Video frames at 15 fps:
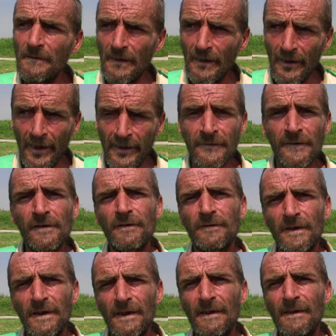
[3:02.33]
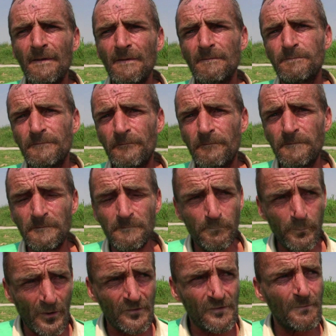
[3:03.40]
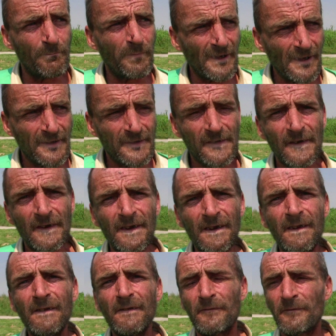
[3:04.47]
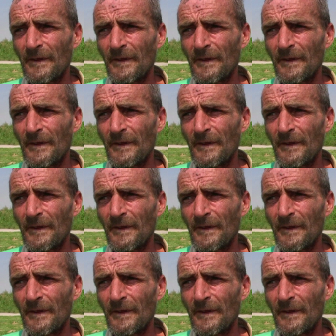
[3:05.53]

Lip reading: into the possibility